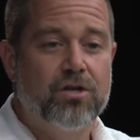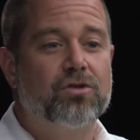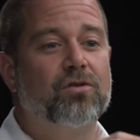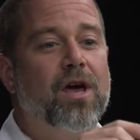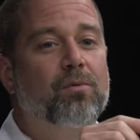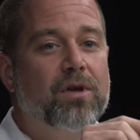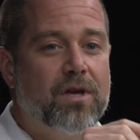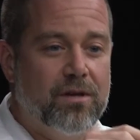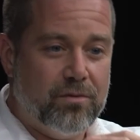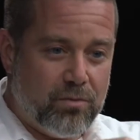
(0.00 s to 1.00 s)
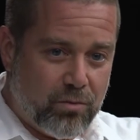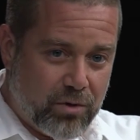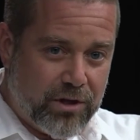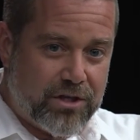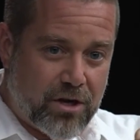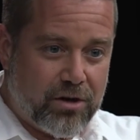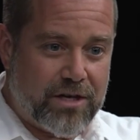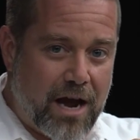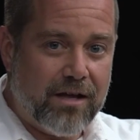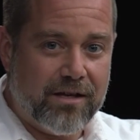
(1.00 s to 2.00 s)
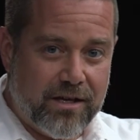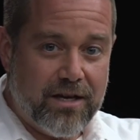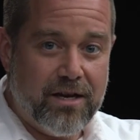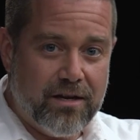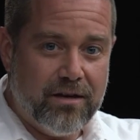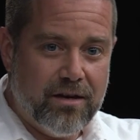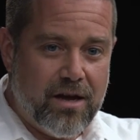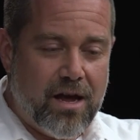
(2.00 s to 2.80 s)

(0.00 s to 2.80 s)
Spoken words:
so that we could really start dialing it in